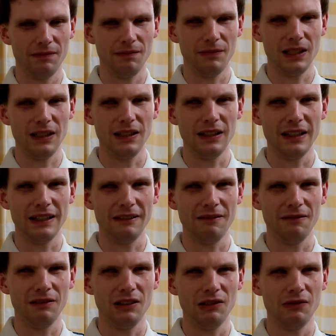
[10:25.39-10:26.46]

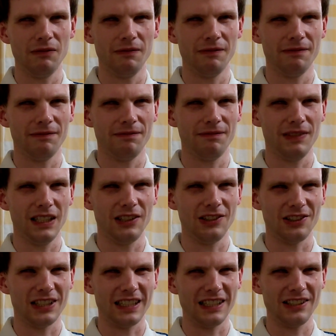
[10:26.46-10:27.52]
be
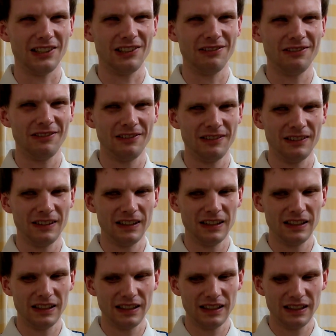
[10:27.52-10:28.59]
shot out of,
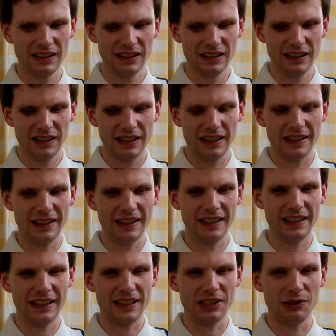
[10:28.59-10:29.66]
and then
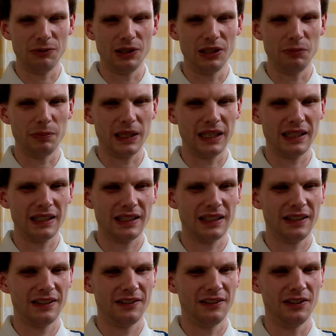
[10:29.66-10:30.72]
as you work back,
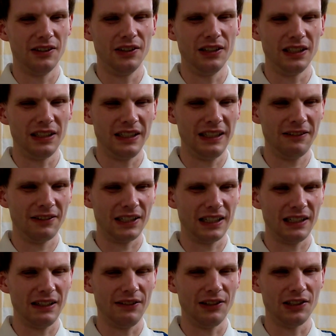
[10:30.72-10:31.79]
underneath that
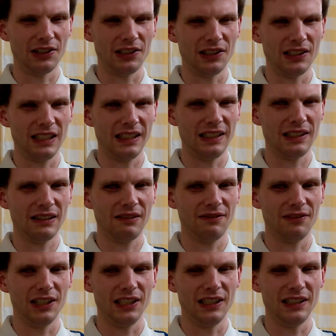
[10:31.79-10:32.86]
you've got a cylinder,
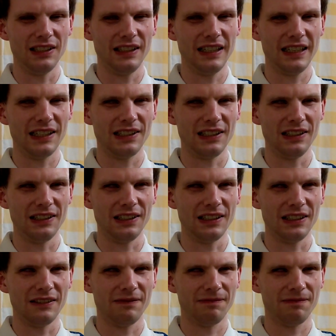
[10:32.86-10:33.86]
which is the air cylinder.